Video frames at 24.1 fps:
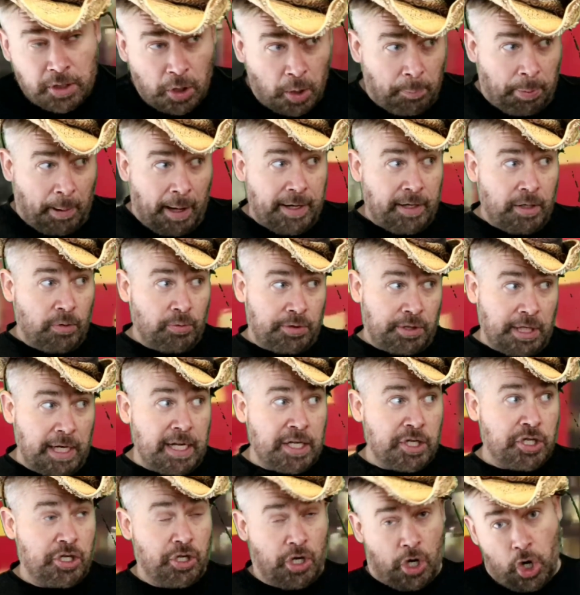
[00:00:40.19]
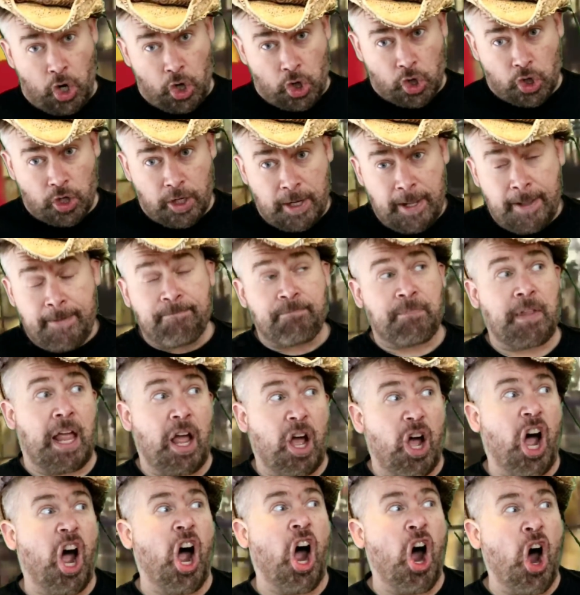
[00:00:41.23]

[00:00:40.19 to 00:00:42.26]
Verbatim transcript: Don't pay no attention to her. Now,